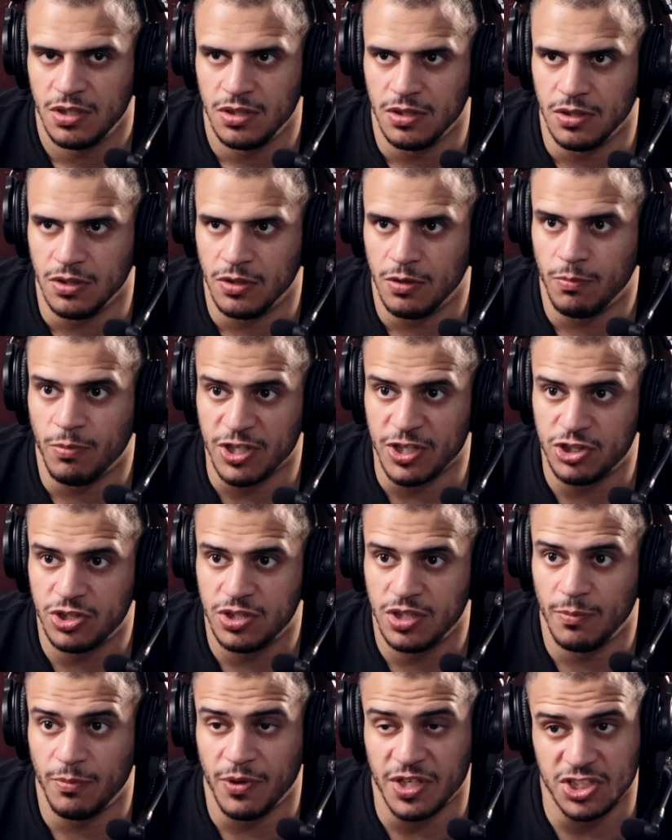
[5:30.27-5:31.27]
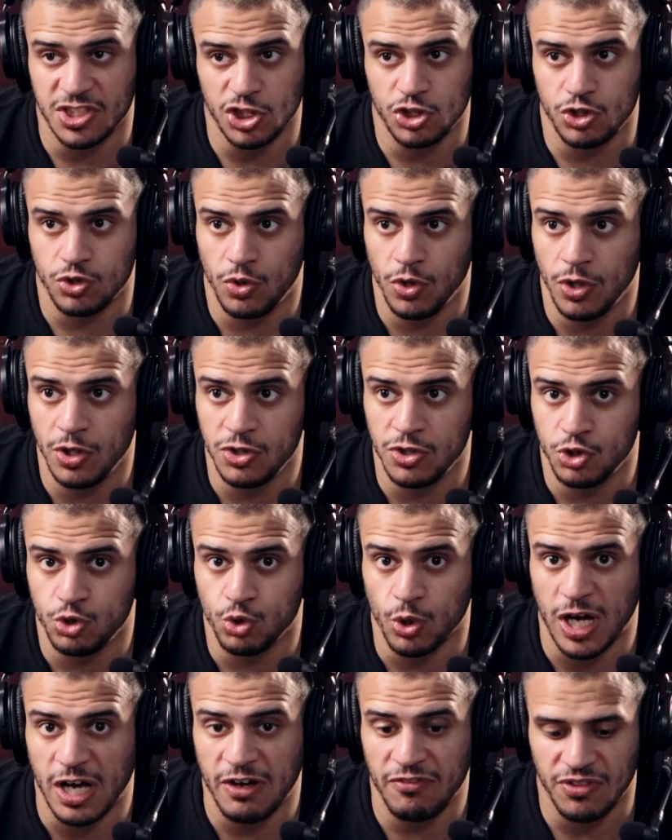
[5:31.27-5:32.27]
But it's good
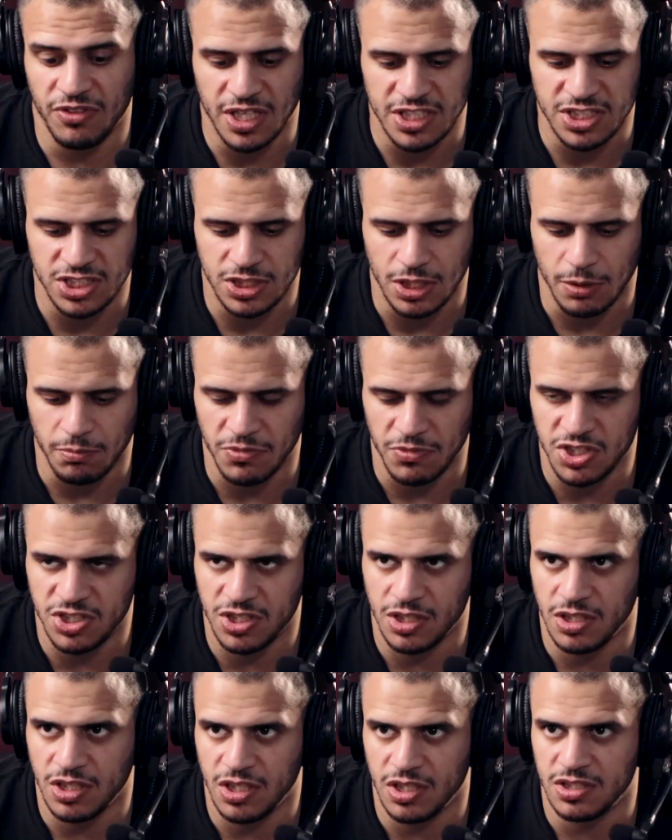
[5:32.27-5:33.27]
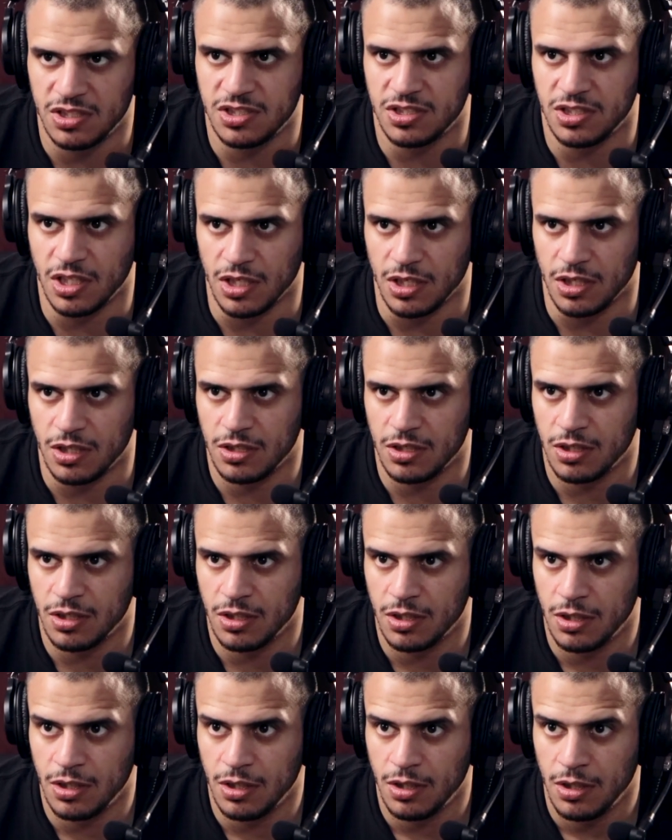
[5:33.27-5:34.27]
to have that submission instinct.
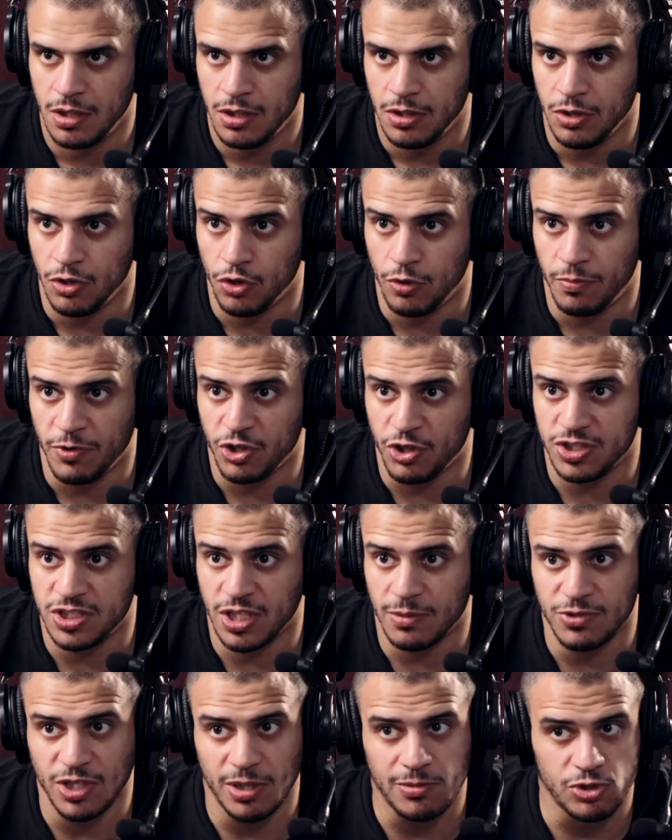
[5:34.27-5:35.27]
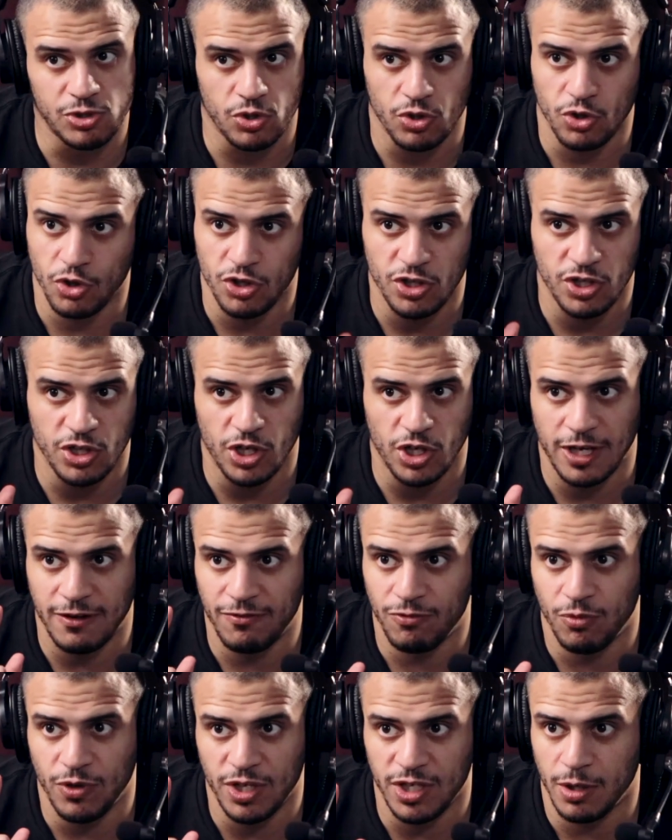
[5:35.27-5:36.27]
Because sometimes you're gonna
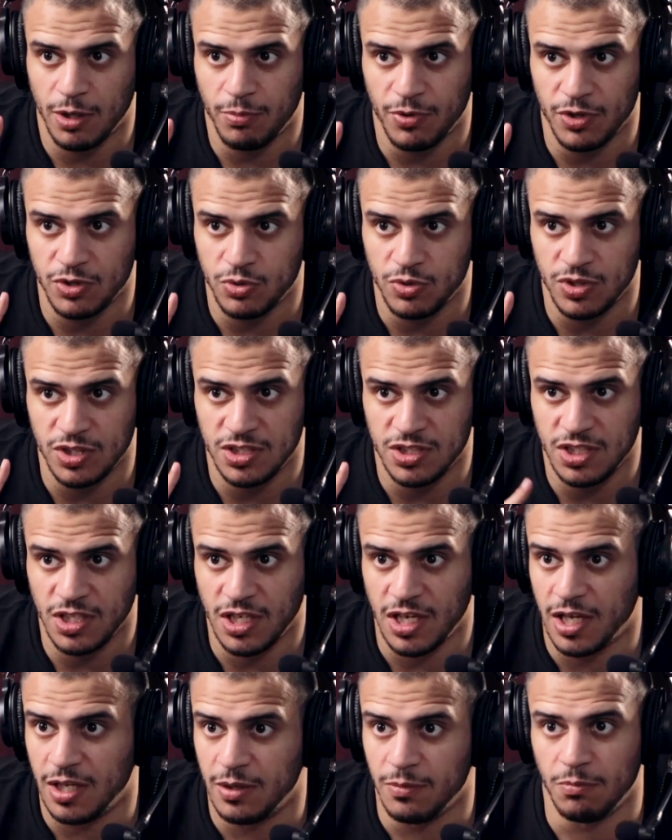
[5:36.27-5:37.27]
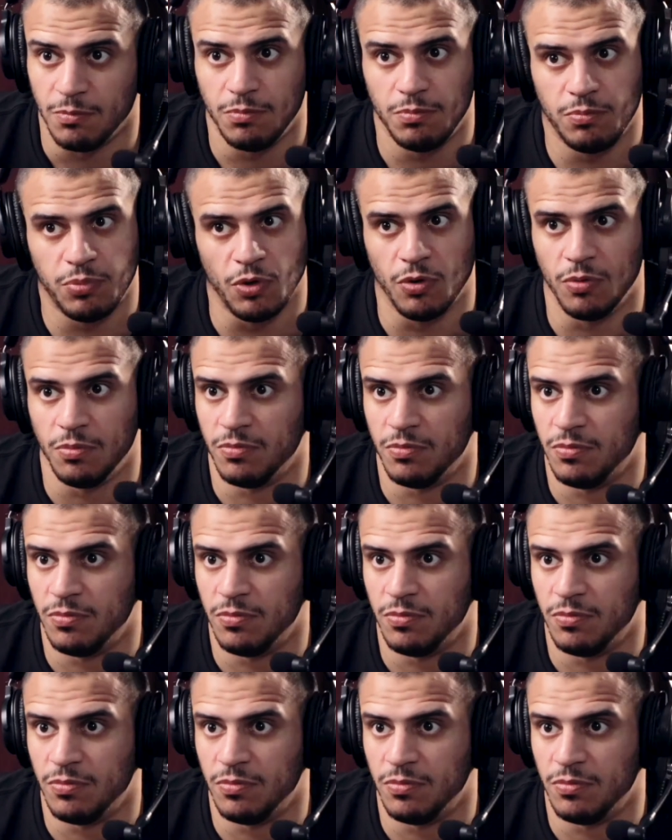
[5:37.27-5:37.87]
have one opportunity and boom.